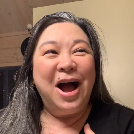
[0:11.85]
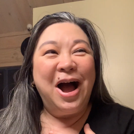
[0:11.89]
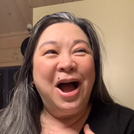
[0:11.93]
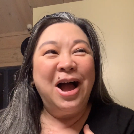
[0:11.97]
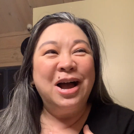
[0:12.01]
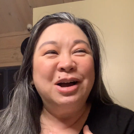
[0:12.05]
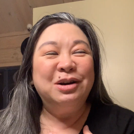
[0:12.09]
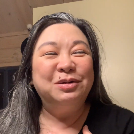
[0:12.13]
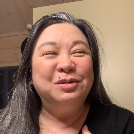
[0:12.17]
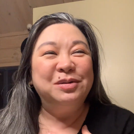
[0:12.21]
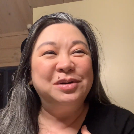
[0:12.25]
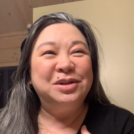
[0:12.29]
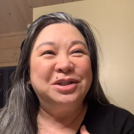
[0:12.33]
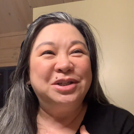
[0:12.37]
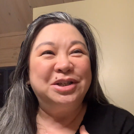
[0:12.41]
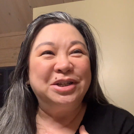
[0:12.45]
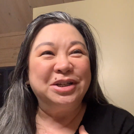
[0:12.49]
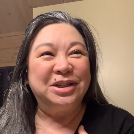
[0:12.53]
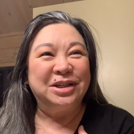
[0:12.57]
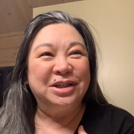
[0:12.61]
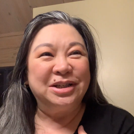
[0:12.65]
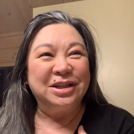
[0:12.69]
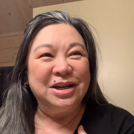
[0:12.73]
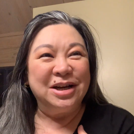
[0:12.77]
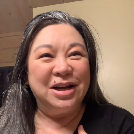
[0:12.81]
I was
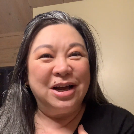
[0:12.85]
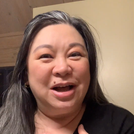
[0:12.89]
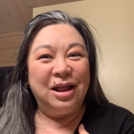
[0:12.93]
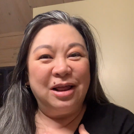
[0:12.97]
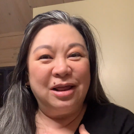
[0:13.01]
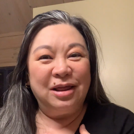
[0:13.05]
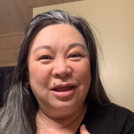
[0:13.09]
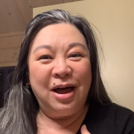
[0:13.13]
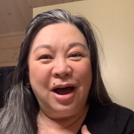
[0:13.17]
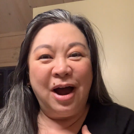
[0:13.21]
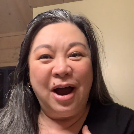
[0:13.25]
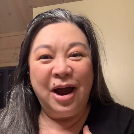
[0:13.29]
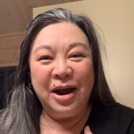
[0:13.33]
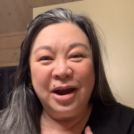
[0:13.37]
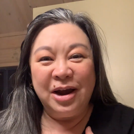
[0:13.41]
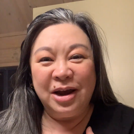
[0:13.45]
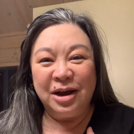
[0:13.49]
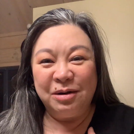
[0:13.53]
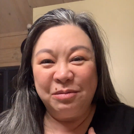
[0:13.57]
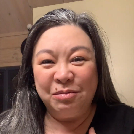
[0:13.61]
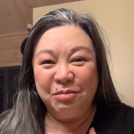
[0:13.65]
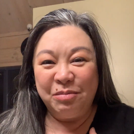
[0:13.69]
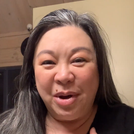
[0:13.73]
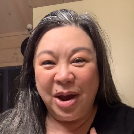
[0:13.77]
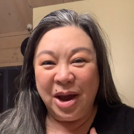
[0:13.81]
just lying
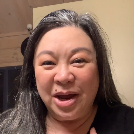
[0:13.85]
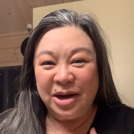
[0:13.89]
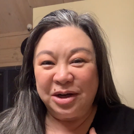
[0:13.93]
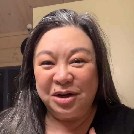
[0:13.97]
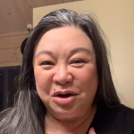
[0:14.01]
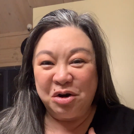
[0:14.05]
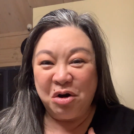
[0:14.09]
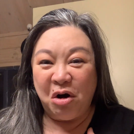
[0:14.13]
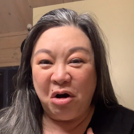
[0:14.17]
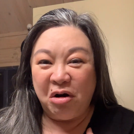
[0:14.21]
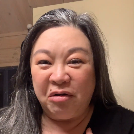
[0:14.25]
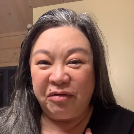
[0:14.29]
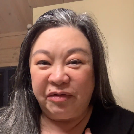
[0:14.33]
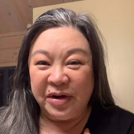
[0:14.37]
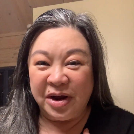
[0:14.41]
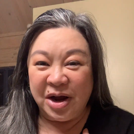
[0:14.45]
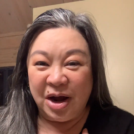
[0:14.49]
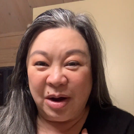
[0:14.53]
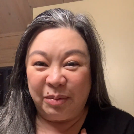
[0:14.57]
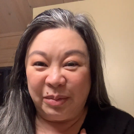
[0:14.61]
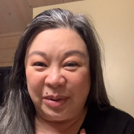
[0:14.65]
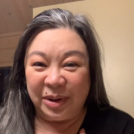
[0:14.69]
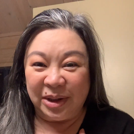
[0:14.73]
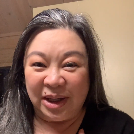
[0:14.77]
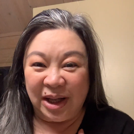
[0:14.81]
in bed, coughing
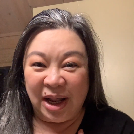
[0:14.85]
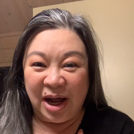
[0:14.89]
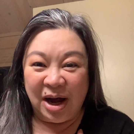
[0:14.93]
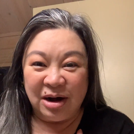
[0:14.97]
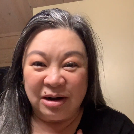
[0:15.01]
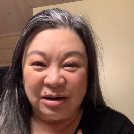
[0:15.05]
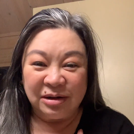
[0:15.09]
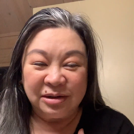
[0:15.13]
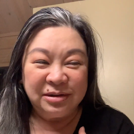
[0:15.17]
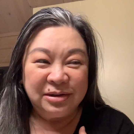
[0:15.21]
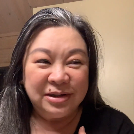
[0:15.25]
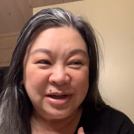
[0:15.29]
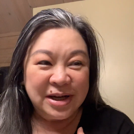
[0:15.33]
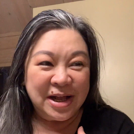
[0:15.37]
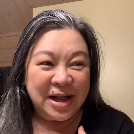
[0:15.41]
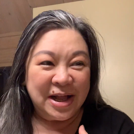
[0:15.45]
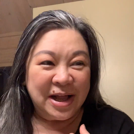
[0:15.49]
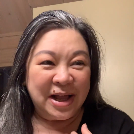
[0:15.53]
up a lung